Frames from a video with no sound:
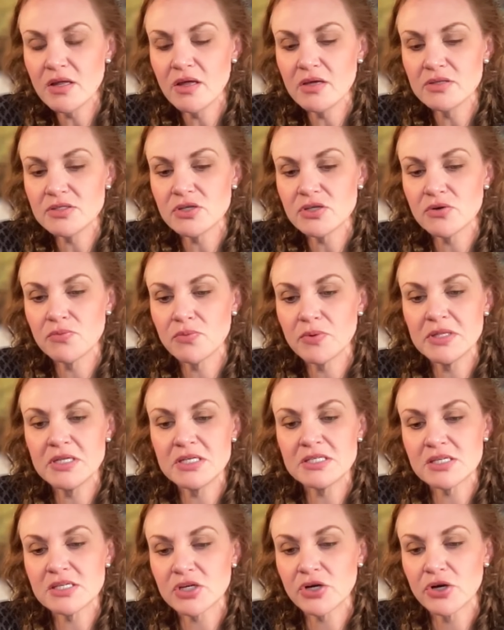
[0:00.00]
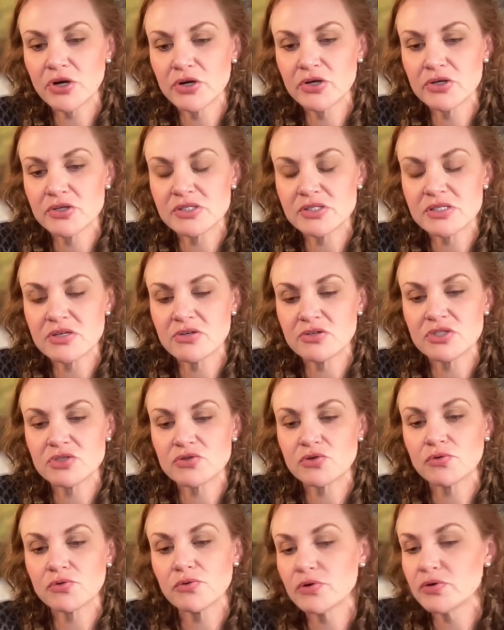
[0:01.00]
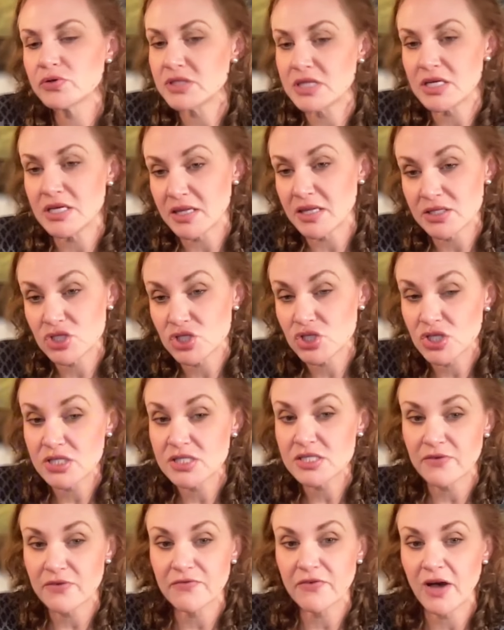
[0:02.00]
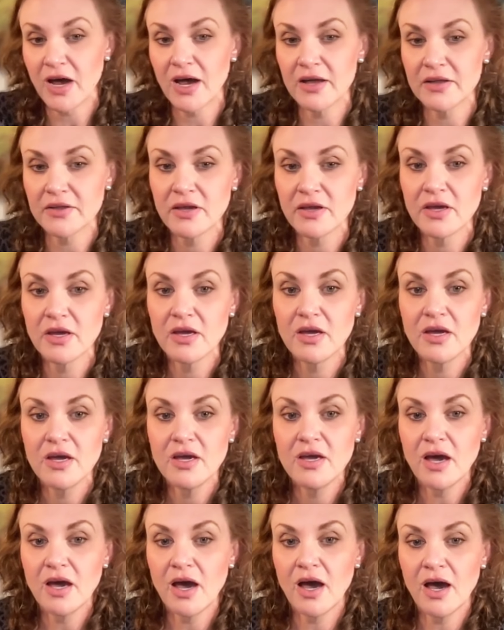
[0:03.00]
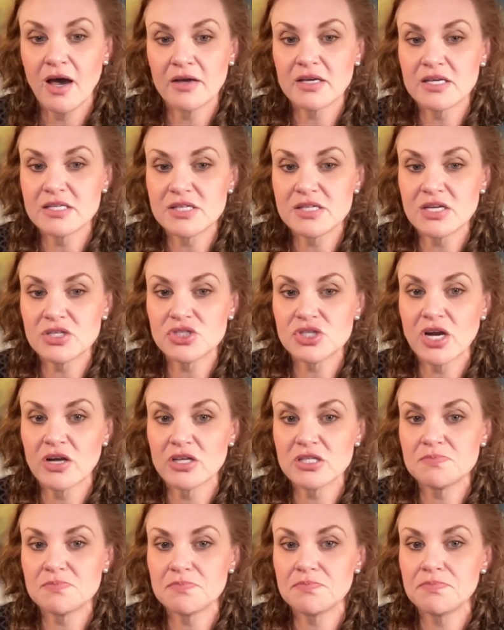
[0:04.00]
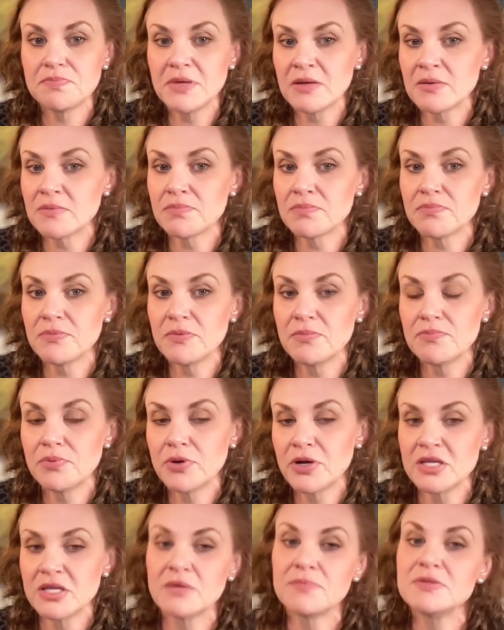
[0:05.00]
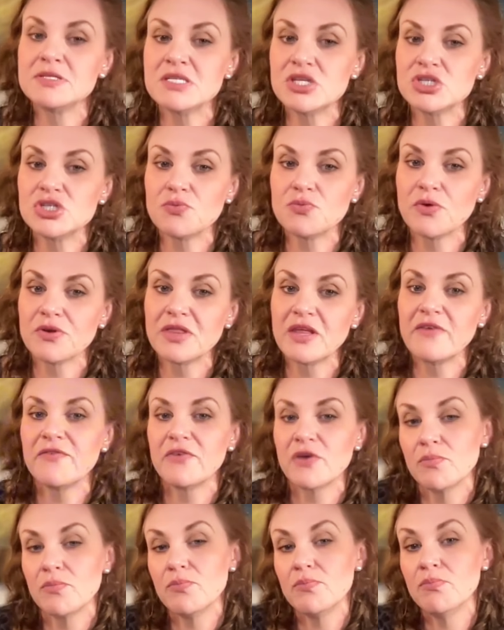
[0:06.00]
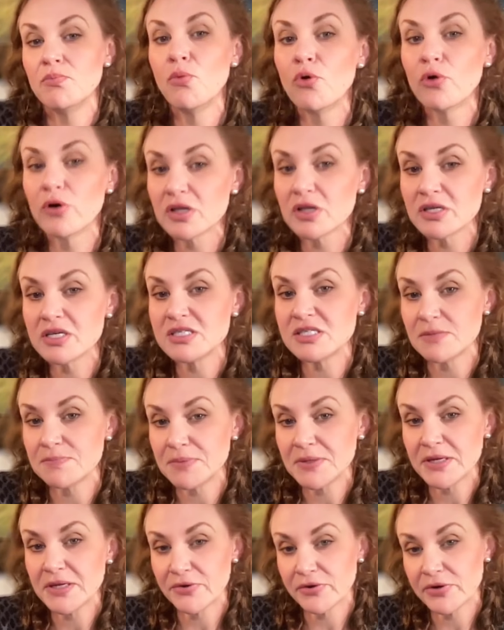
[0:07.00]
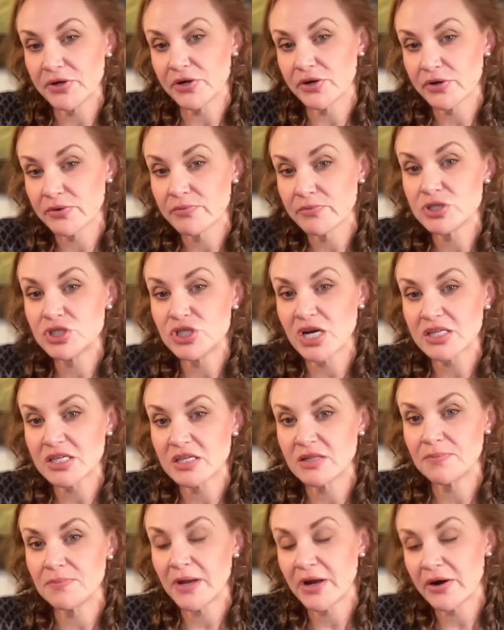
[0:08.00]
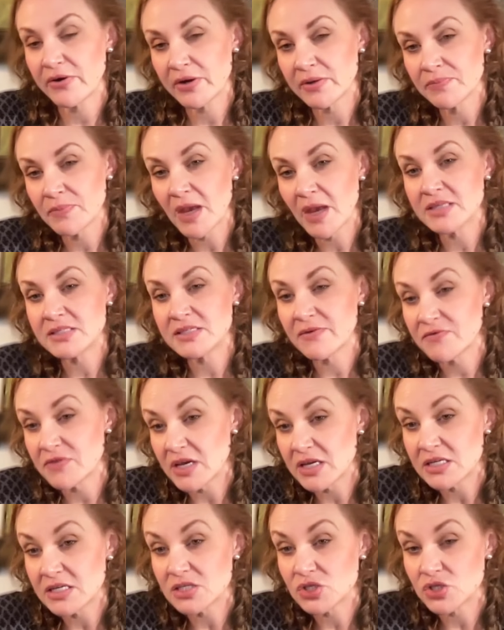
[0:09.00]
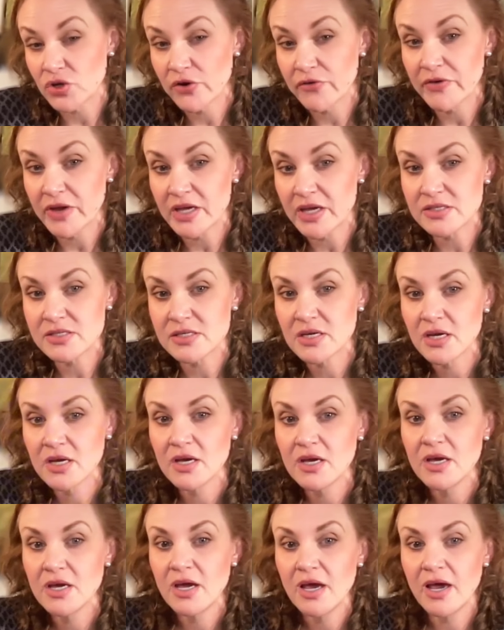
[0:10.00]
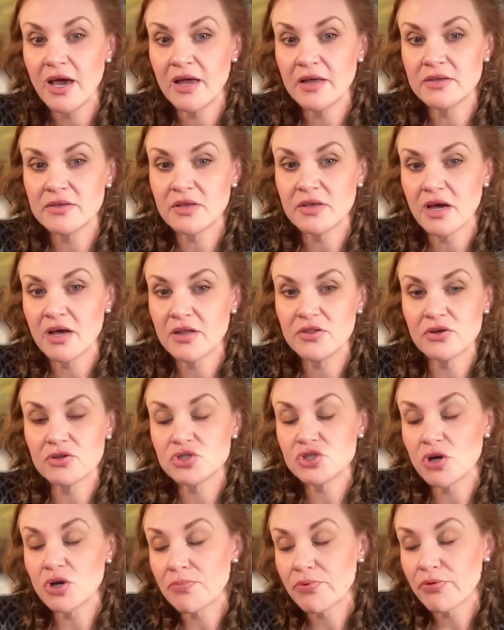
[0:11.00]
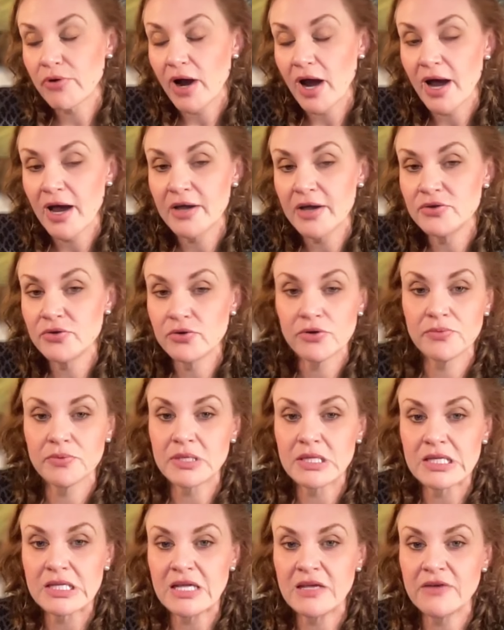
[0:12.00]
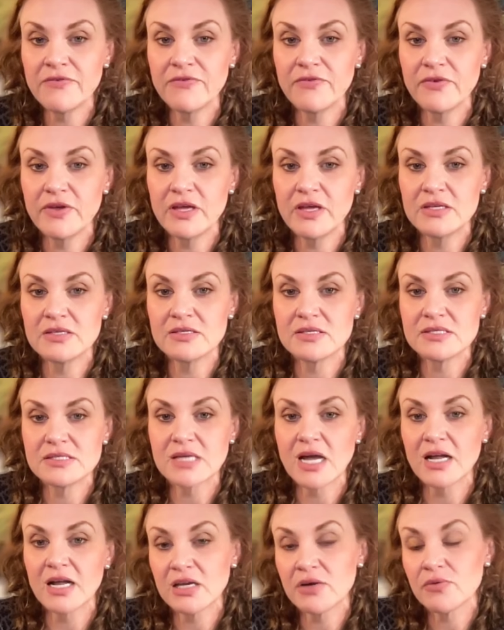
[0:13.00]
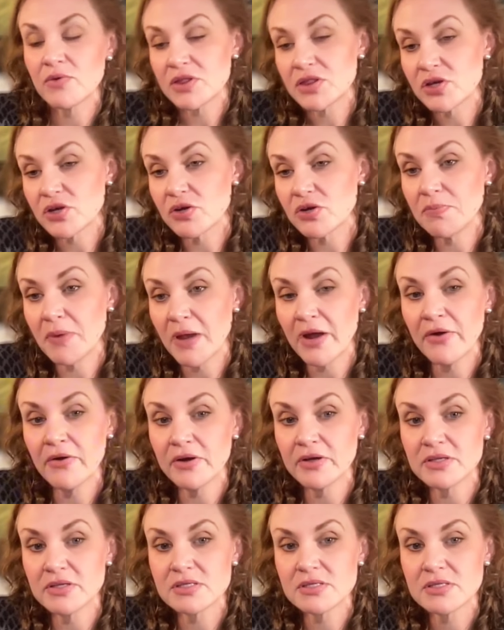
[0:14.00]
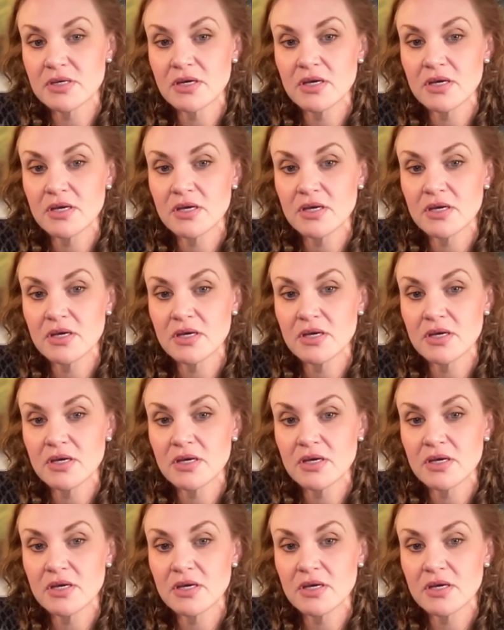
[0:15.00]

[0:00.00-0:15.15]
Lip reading: So when this occurs, there's cruelty that's justified because that child's being put in a position where they feel morally superior, rejecting the parent as if they deserve it. And they'll show pride or relief in siding with the good parent.